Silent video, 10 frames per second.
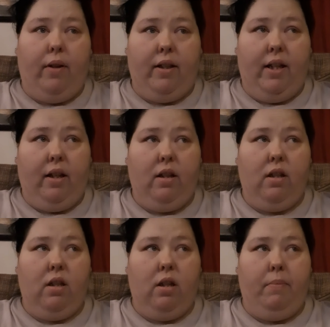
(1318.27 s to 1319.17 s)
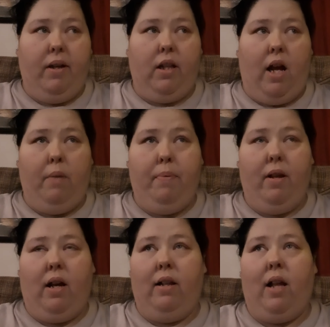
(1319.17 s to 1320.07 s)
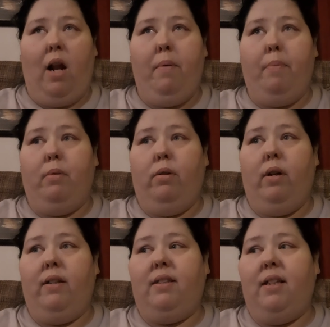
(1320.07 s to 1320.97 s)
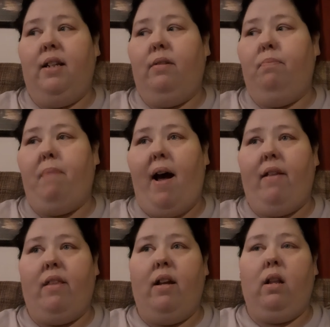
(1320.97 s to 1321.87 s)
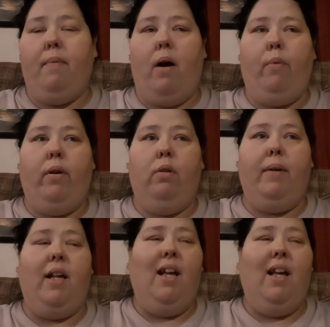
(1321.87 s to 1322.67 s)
A lot of people have said bad things about Will, but